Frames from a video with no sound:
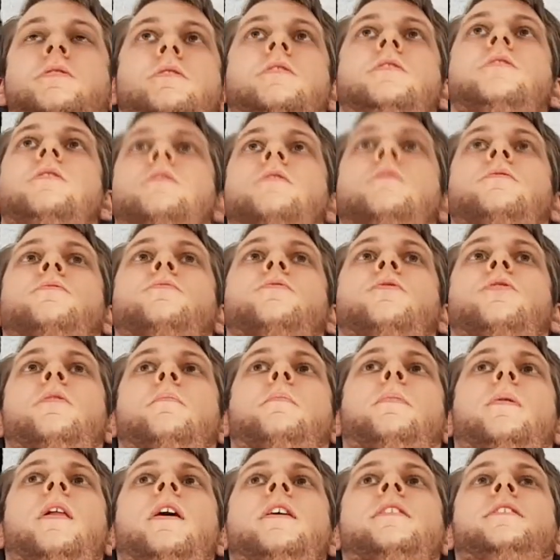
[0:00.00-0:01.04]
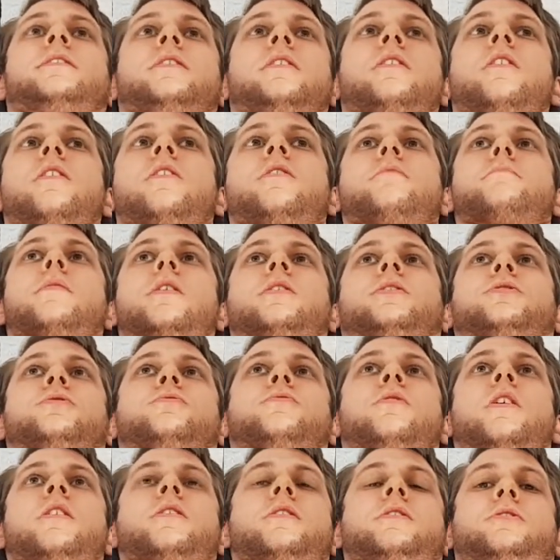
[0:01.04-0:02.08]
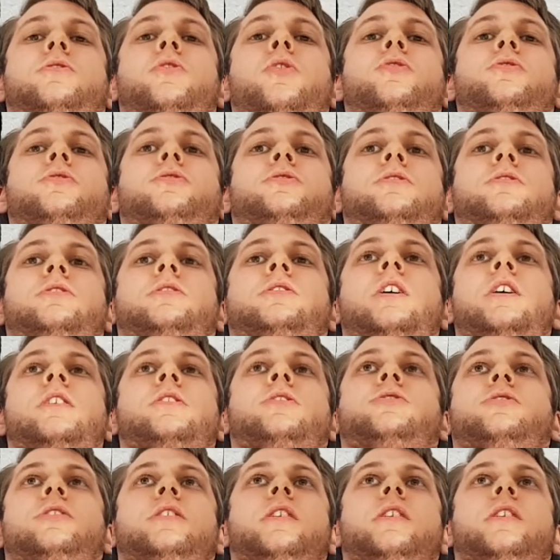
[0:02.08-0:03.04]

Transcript: we want to place our muscle under constant tension.